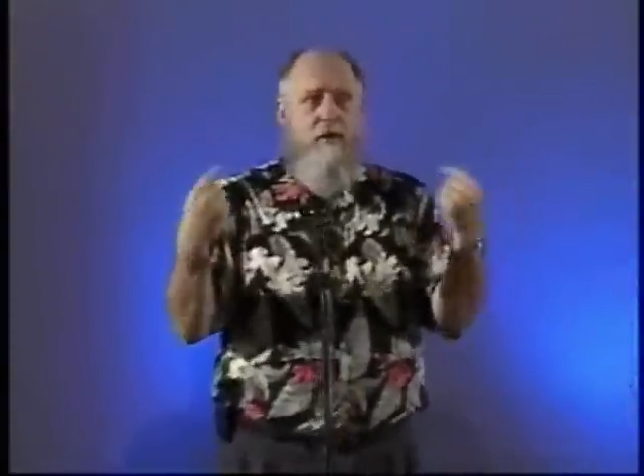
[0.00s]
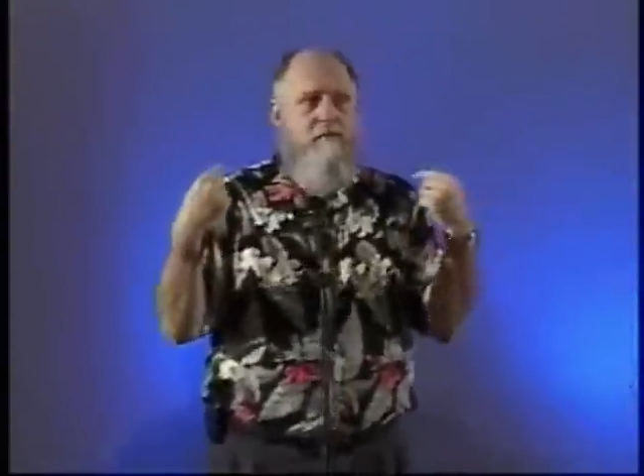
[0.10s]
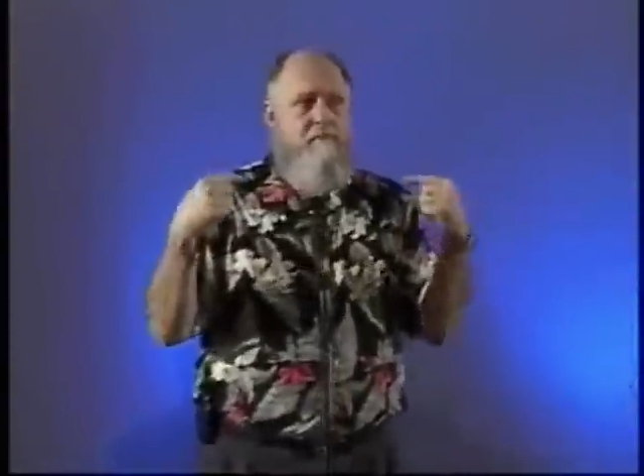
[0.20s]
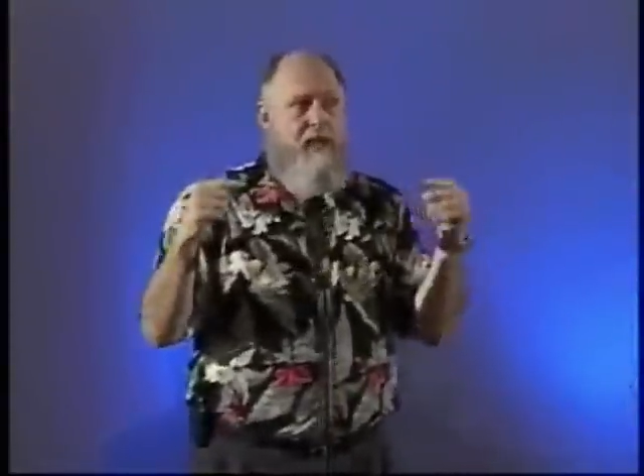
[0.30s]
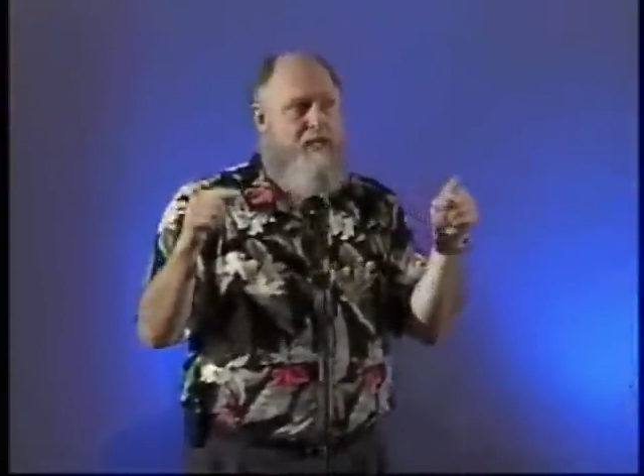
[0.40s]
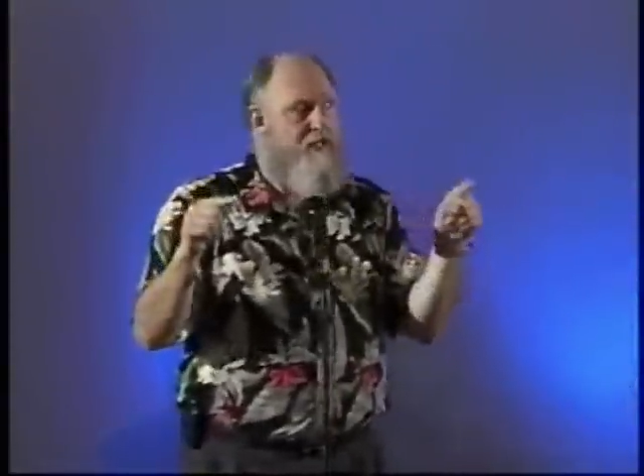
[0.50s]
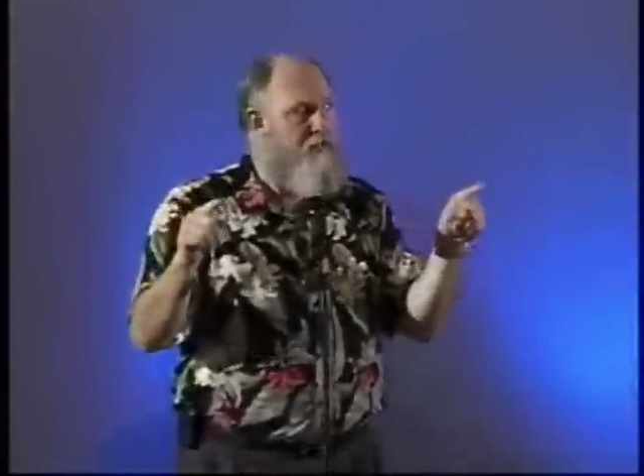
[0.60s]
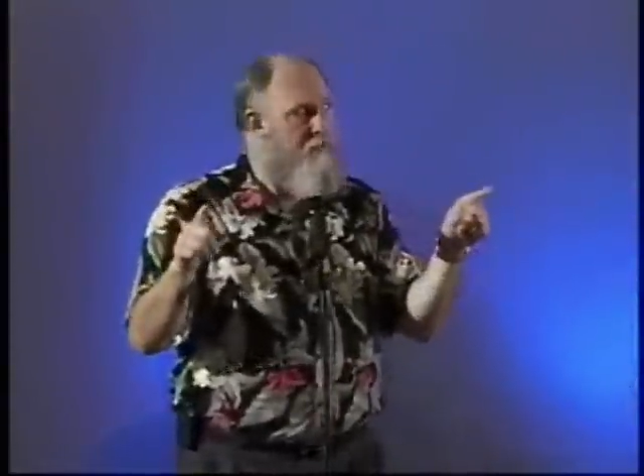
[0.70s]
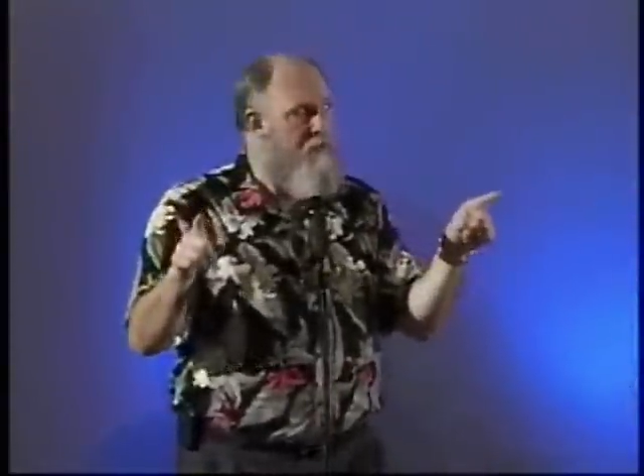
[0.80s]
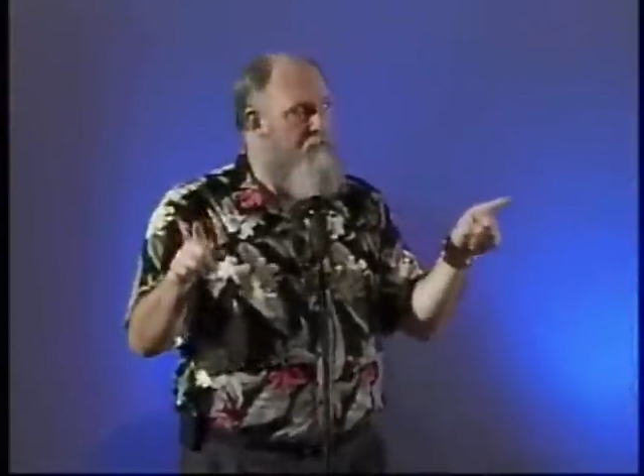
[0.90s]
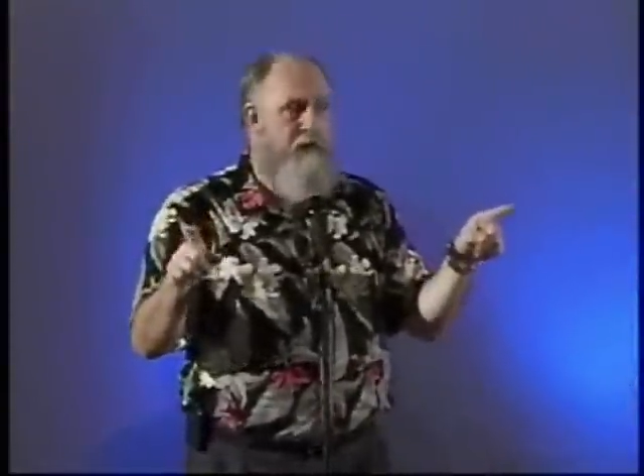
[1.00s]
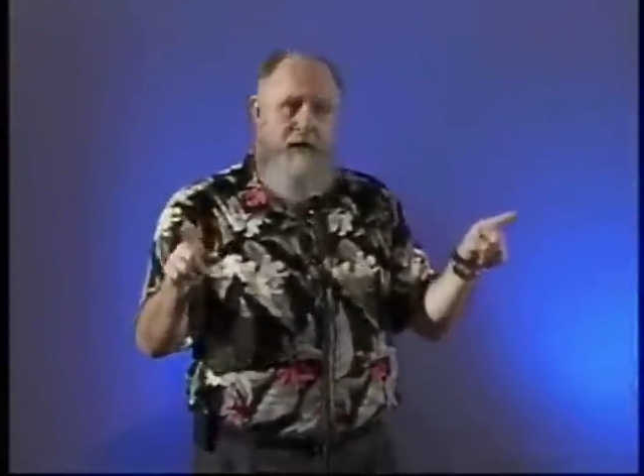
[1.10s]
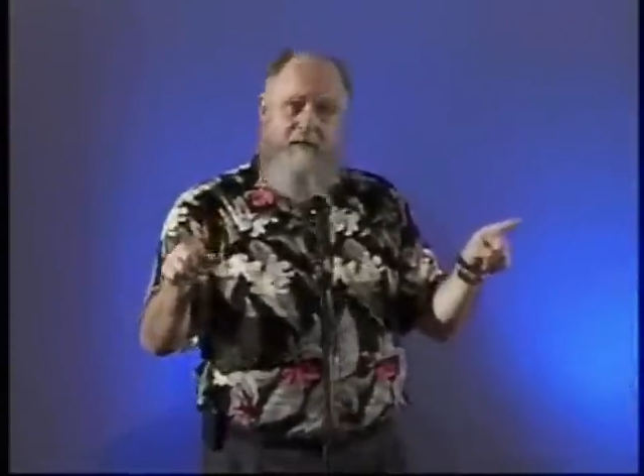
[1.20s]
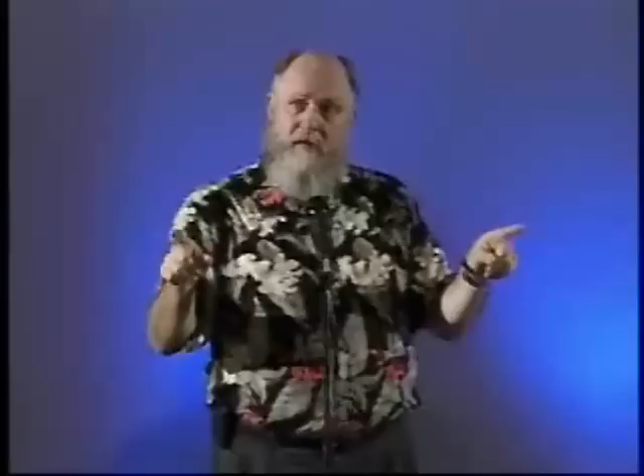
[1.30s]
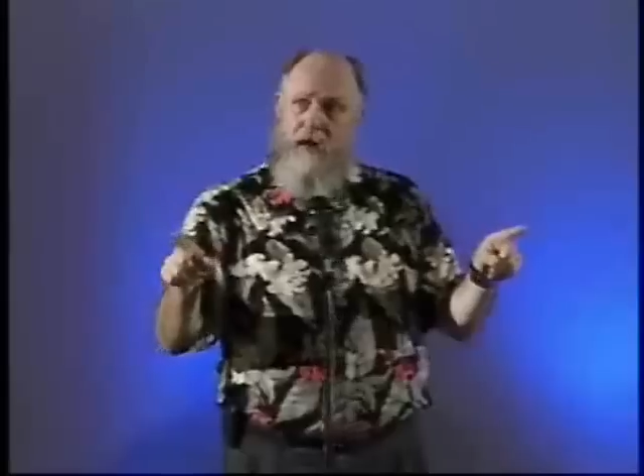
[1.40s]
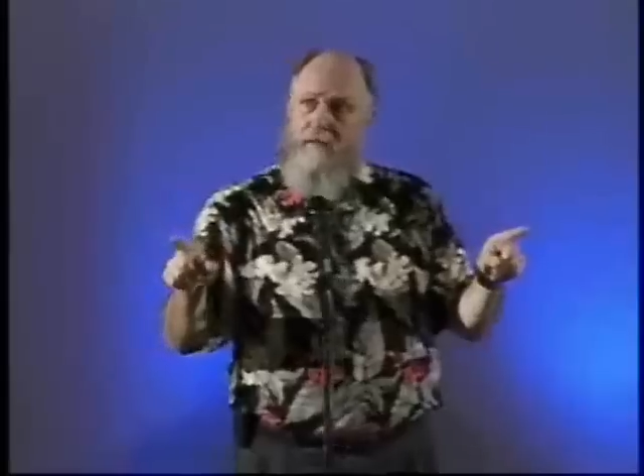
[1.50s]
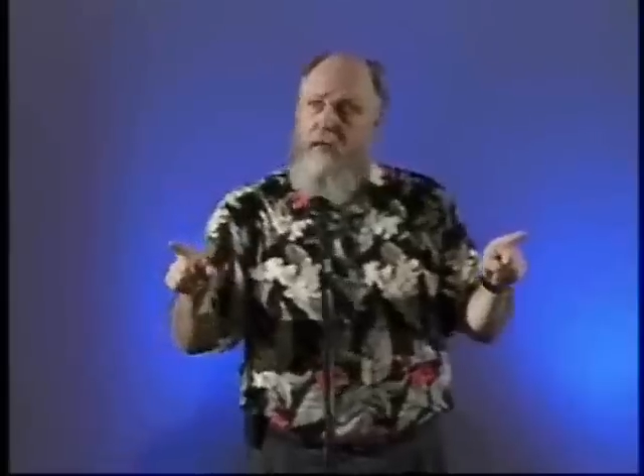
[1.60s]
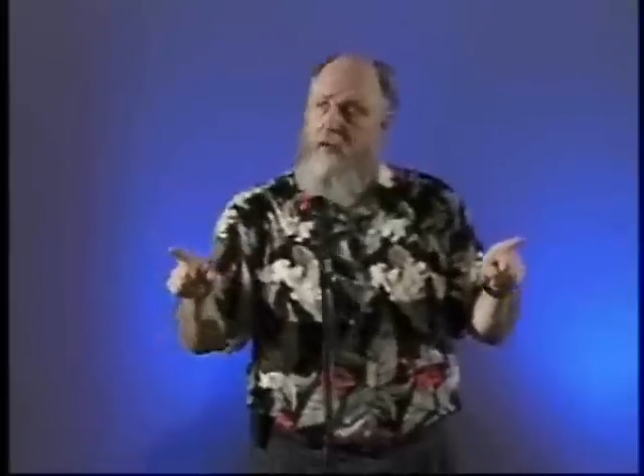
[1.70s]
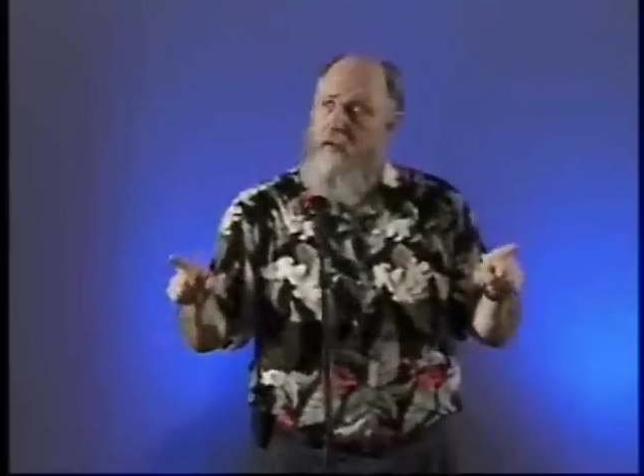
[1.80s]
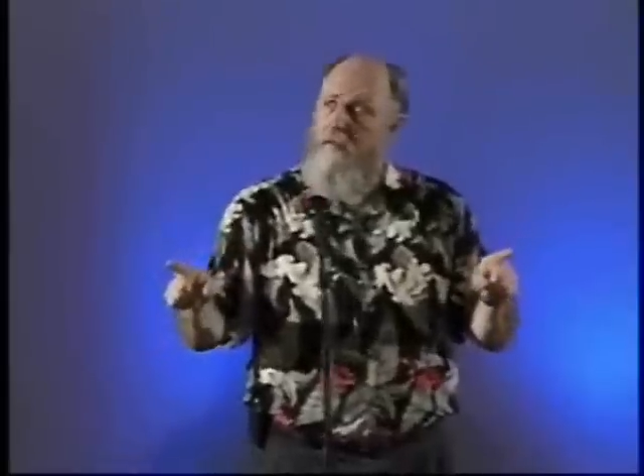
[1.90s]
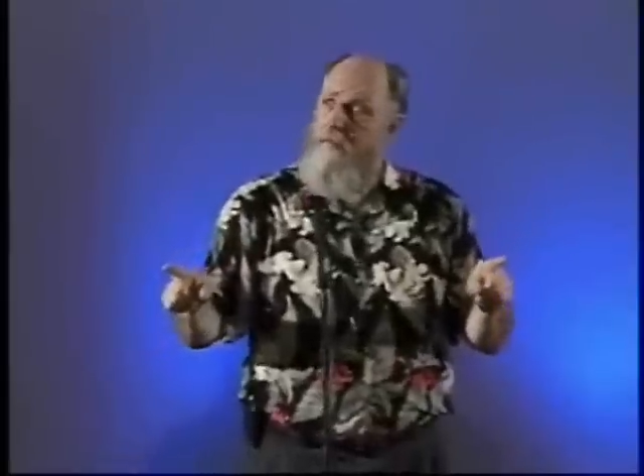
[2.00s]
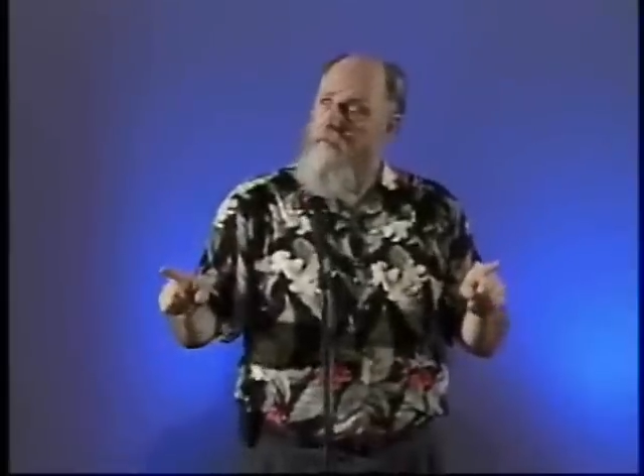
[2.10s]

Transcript: Don't mess with the fairy frog mother."